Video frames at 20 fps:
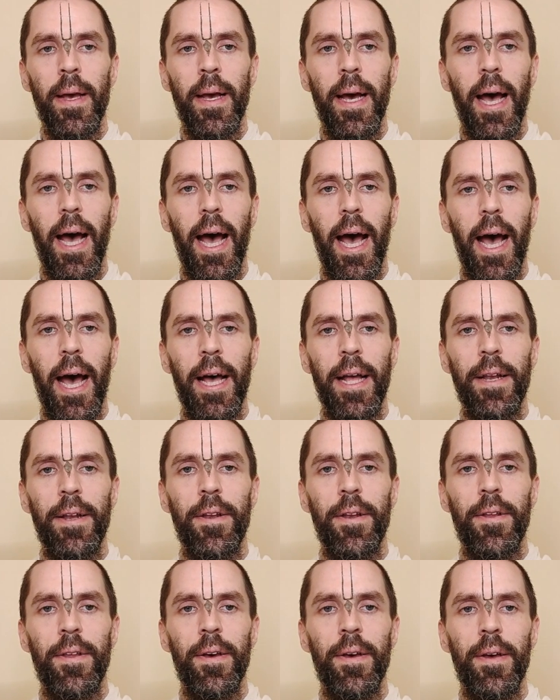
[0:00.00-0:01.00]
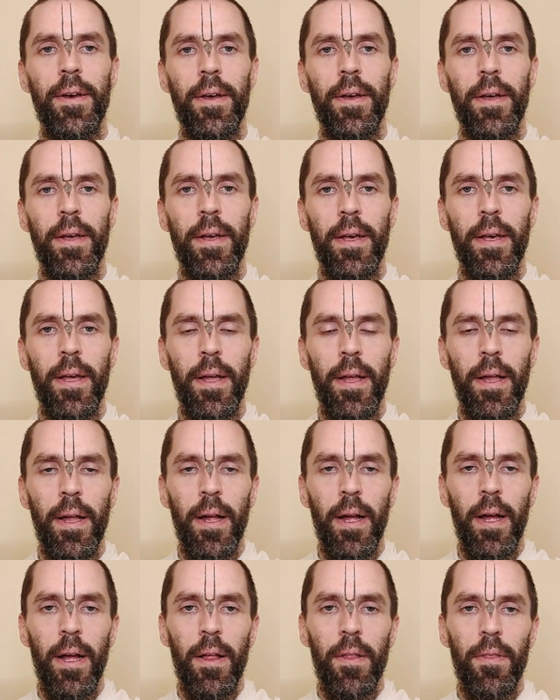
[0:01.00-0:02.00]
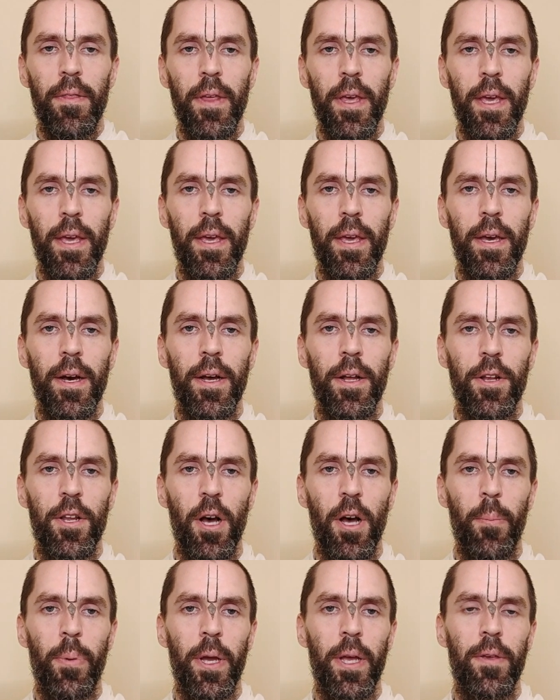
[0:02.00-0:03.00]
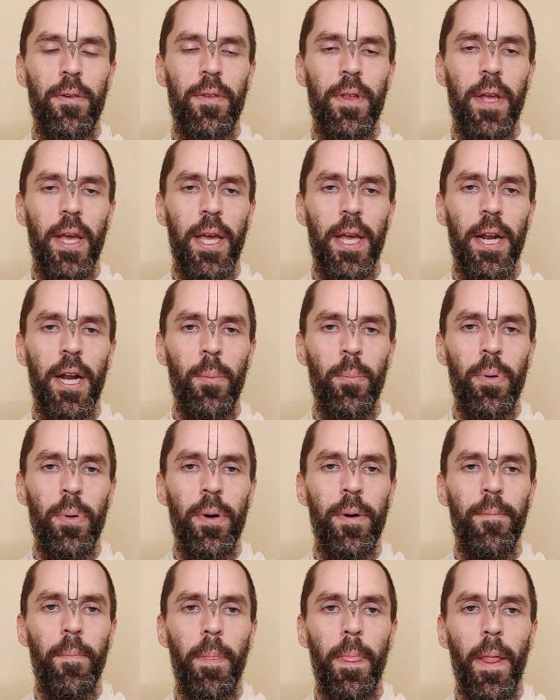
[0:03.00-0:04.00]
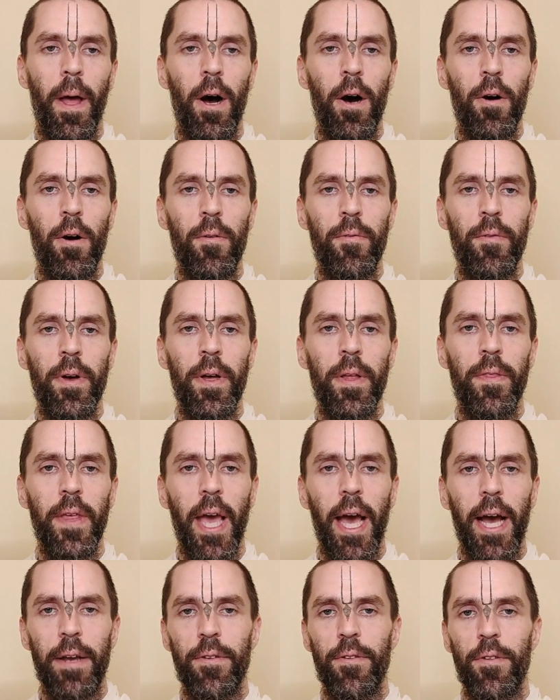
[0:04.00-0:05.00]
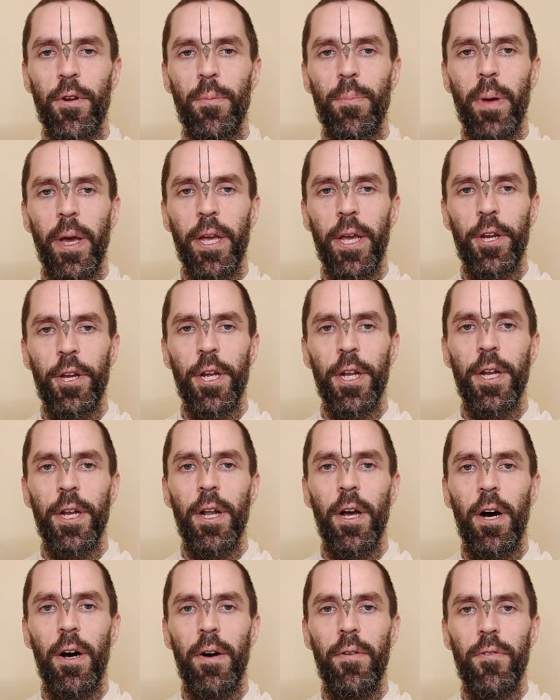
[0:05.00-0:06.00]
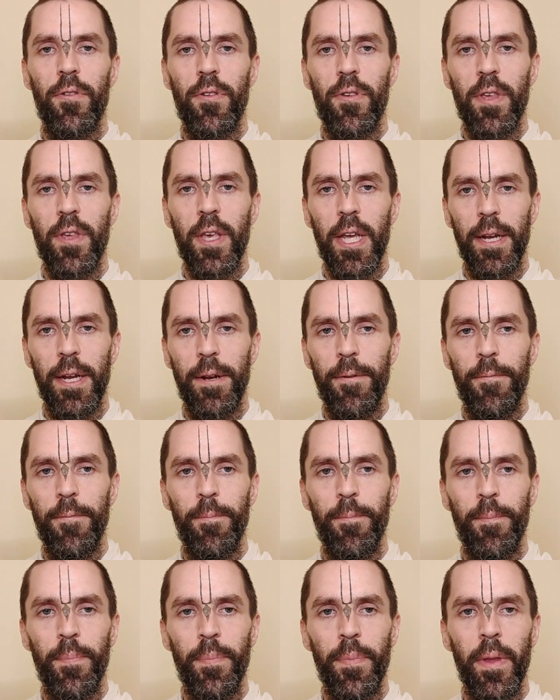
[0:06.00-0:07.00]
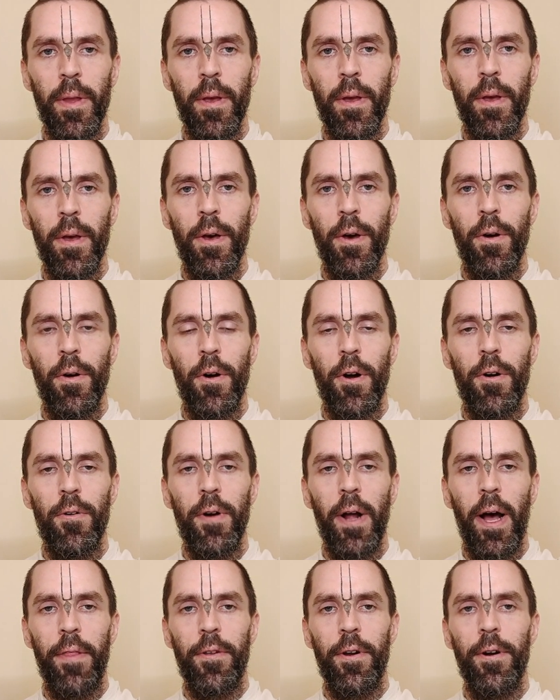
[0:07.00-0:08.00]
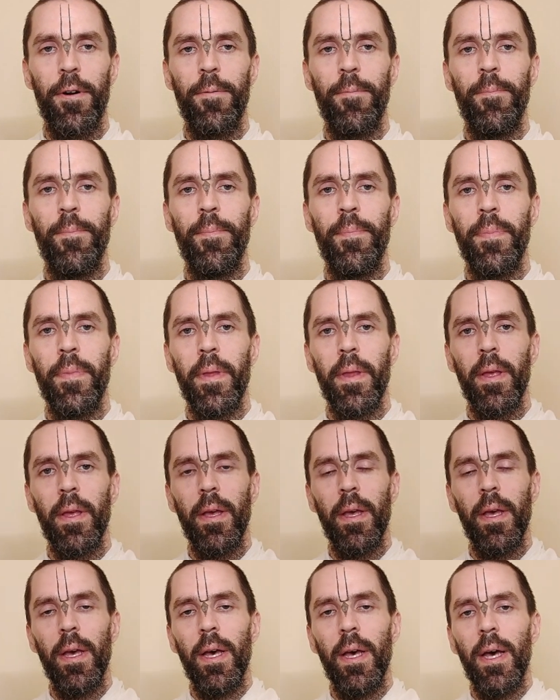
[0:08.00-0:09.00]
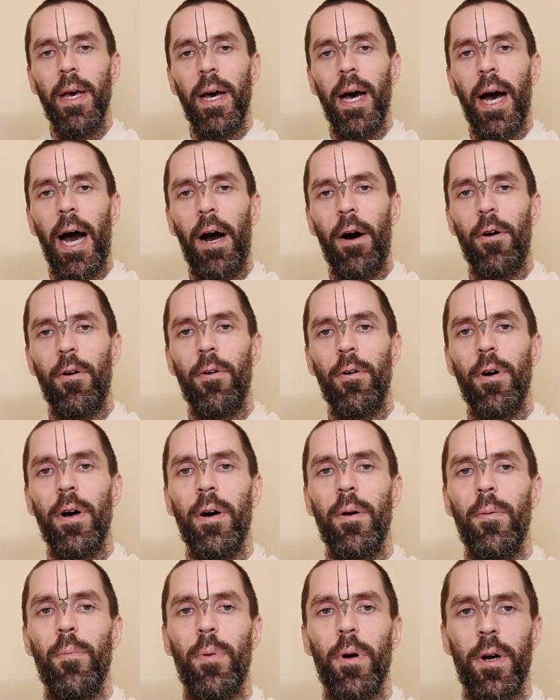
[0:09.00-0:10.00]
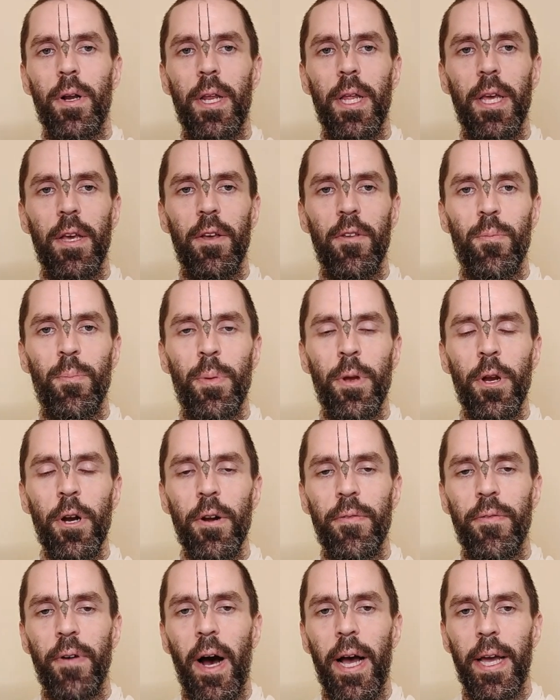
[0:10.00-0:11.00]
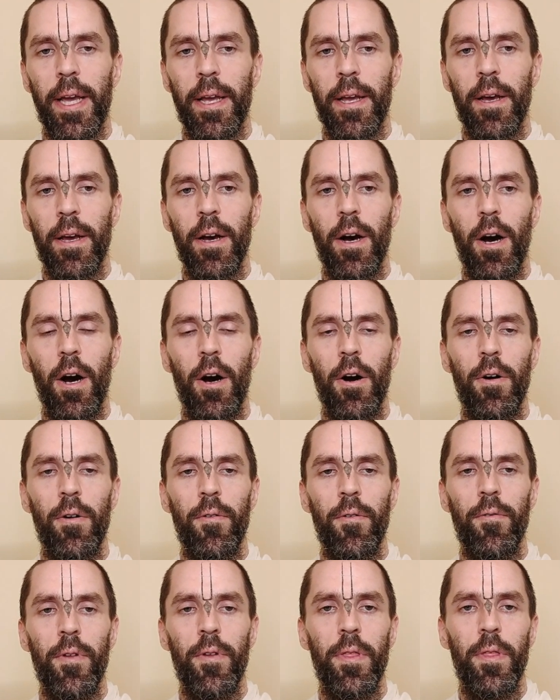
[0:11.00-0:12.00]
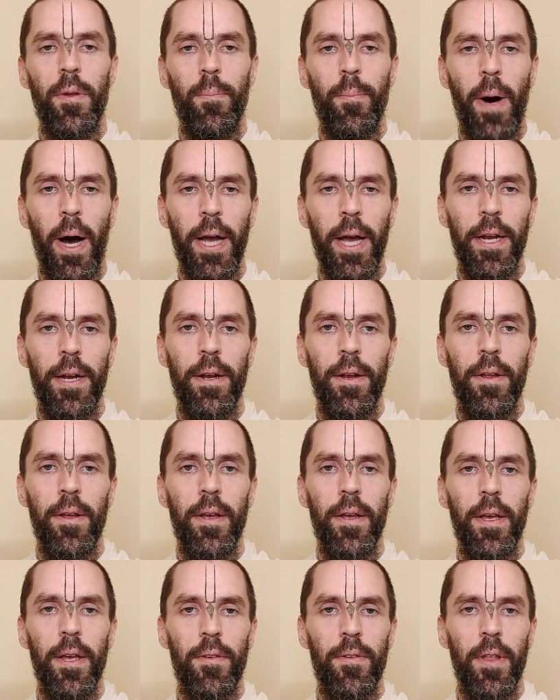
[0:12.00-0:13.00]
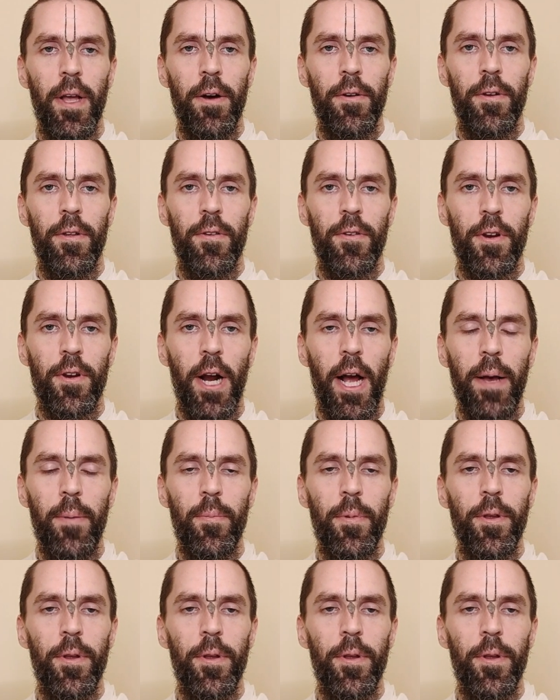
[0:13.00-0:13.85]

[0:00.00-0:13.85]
and the topic is taken up of the extirpation of sin, or rather how bhakti is purifying of the mind is now described.